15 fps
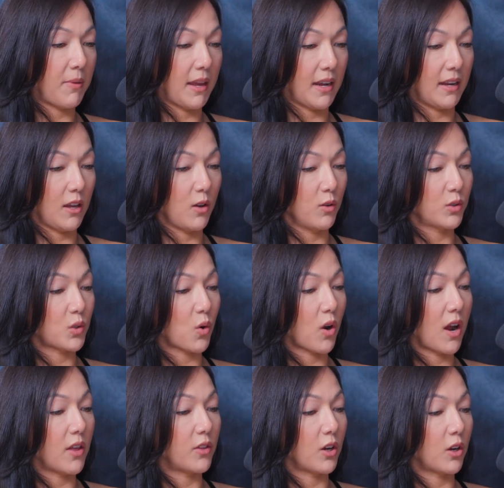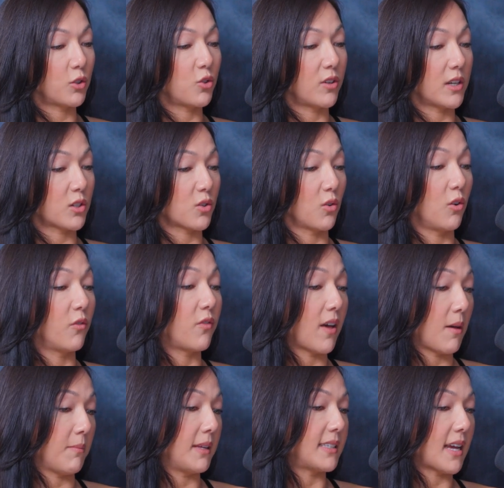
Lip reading: pantyhose, or other traditional femme